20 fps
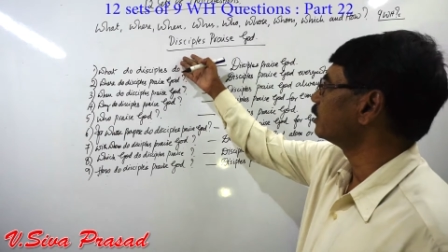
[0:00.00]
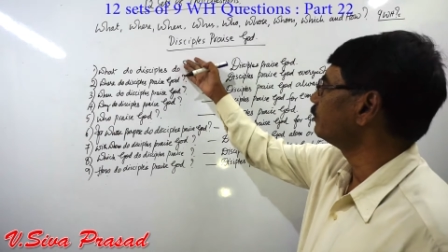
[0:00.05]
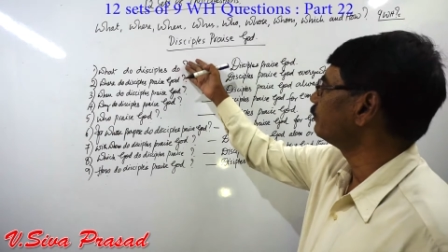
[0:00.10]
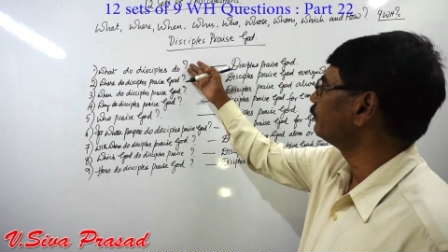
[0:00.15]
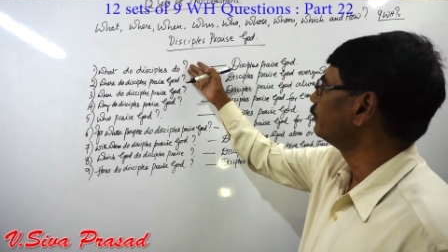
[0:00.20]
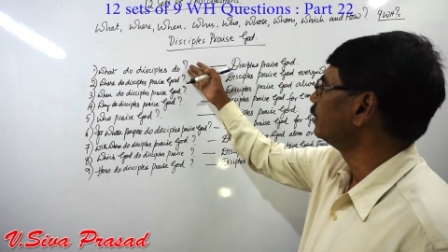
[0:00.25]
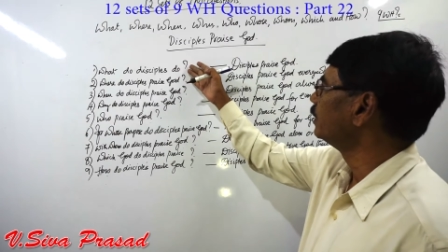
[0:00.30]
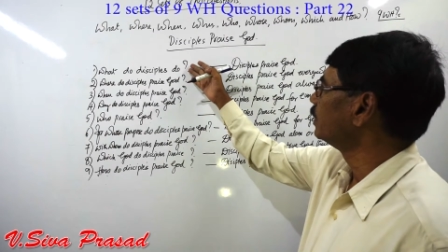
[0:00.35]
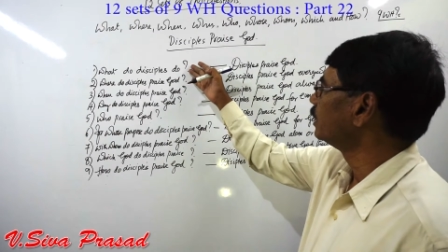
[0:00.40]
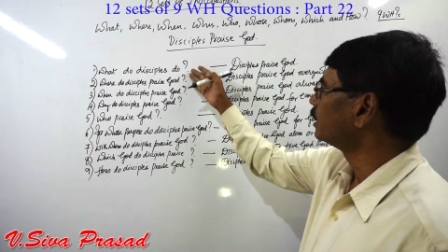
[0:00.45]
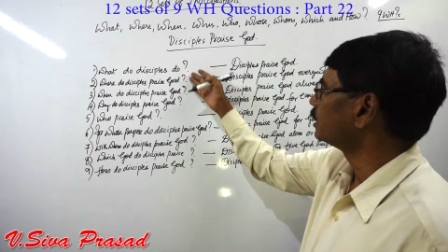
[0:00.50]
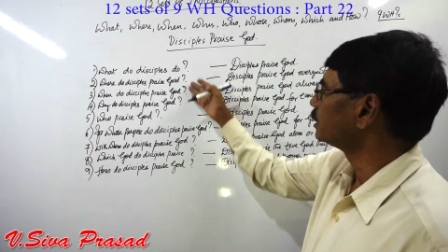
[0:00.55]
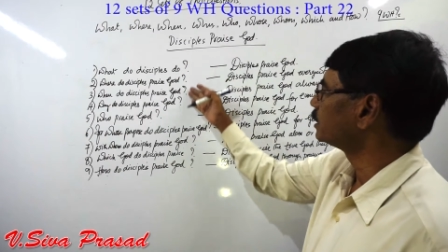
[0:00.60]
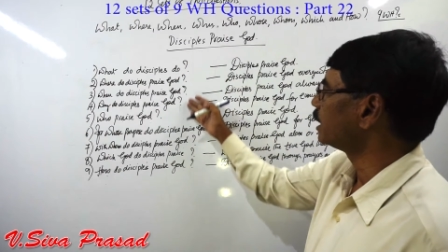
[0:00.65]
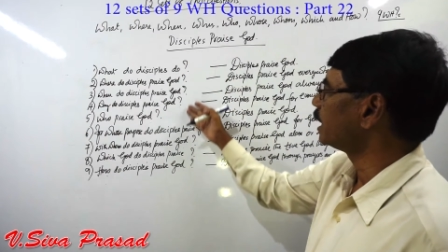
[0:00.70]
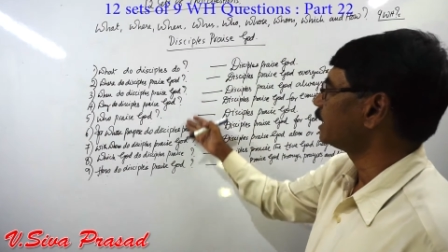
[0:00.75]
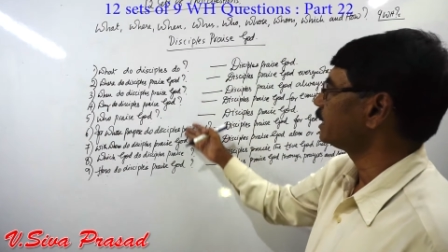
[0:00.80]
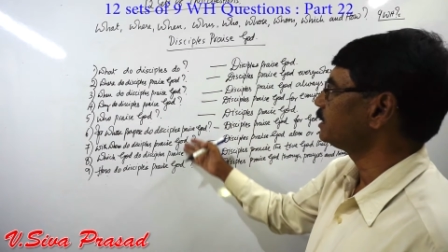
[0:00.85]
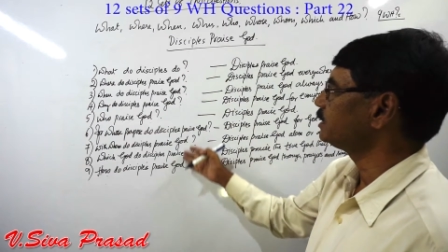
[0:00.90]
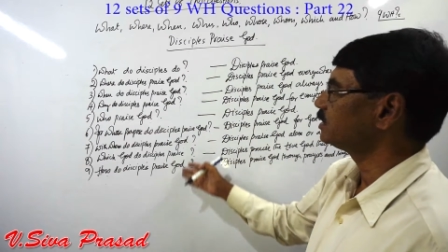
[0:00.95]
of
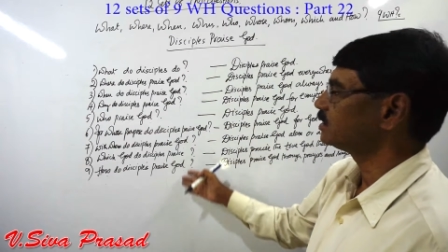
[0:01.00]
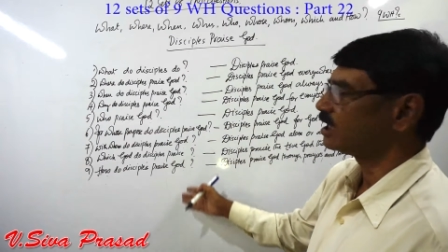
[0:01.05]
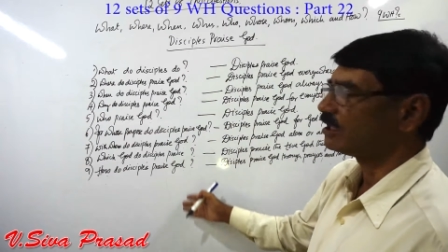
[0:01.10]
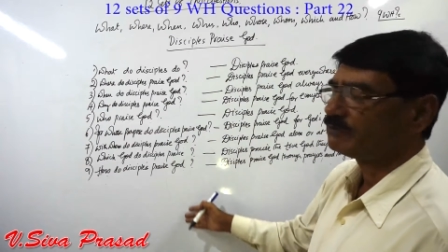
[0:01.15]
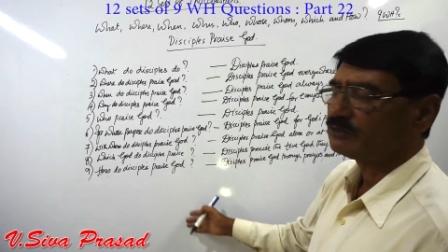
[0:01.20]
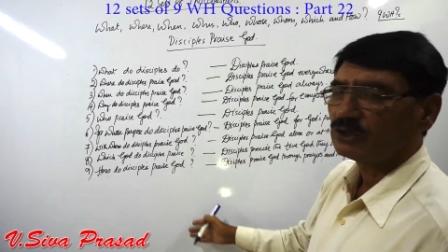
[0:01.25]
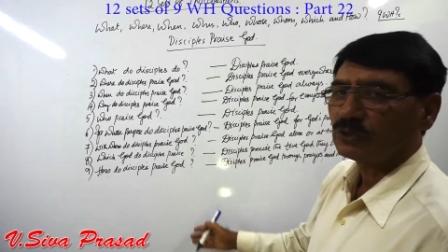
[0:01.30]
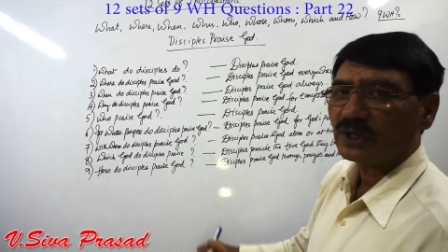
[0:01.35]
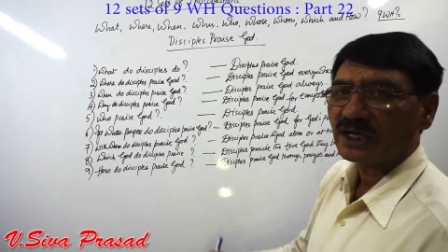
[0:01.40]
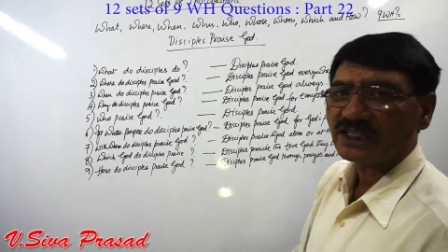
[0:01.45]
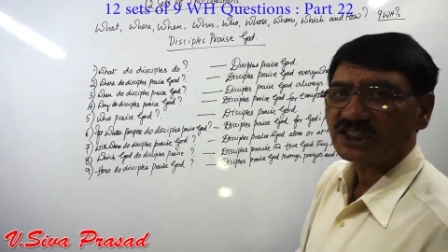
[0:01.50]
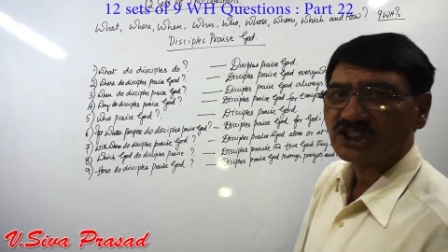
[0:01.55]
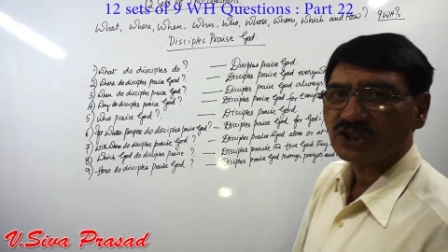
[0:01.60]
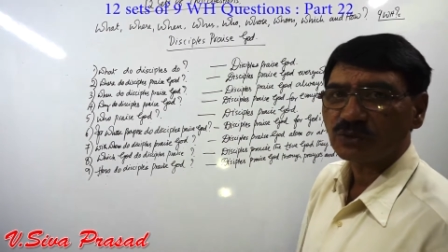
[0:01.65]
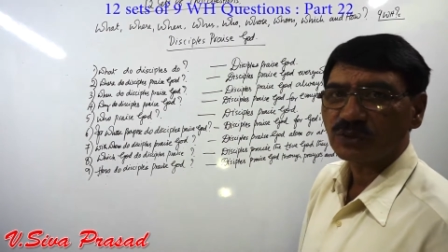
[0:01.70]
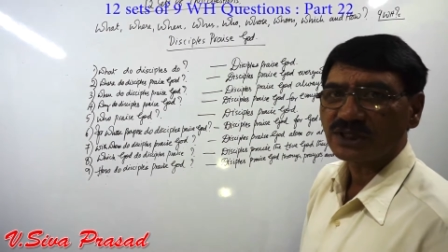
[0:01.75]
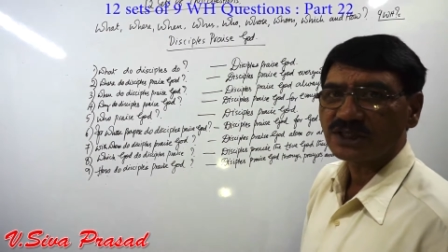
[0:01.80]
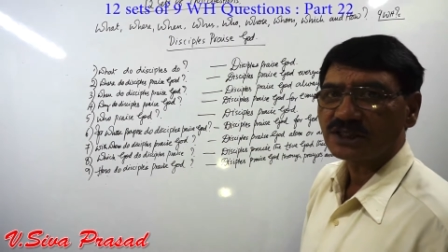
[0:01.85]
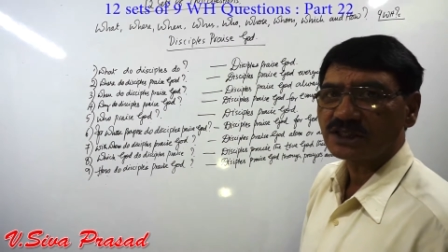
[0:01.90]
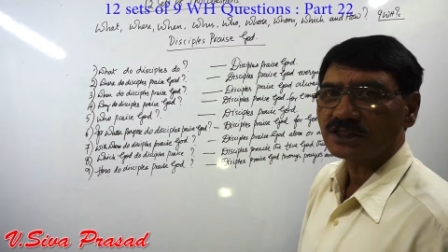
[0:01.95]
9 WH
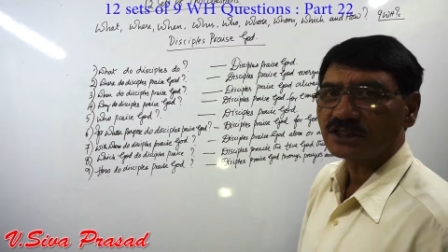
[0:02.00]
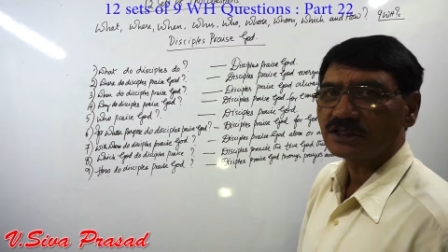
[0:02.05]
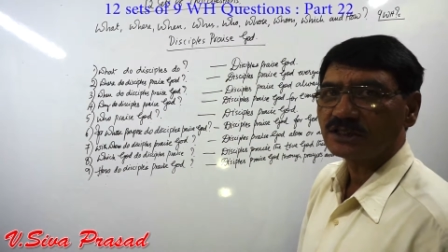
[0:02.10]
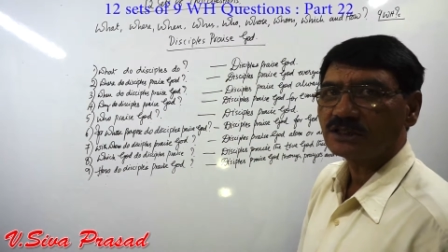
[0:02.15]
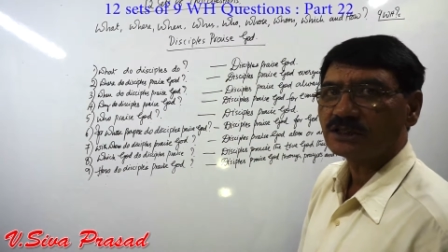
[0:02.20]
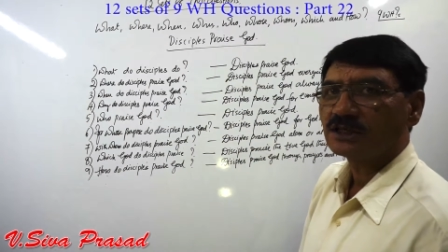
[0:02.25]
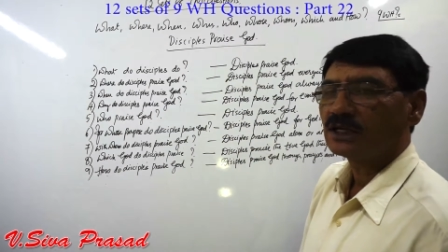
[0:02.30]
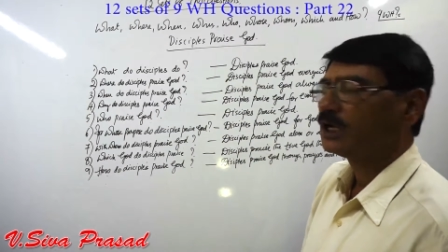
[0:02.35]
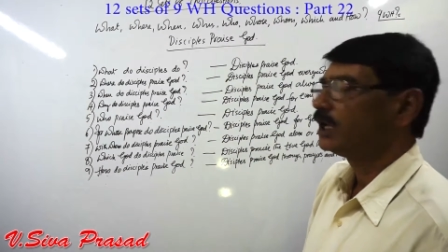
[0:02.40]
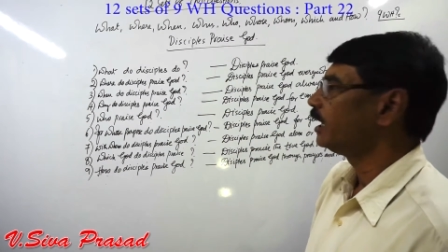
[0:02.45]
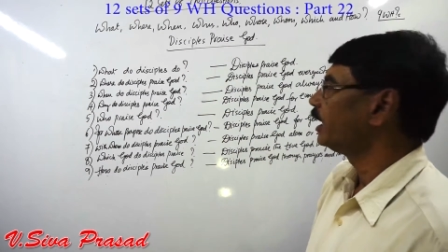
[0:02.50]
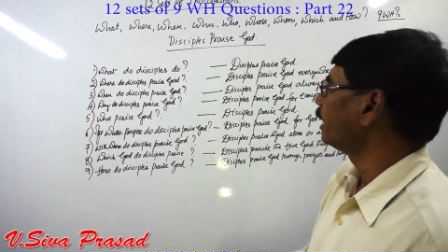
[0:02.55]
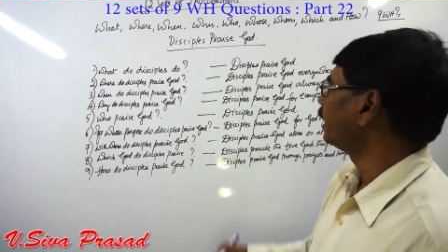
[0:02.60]
questions,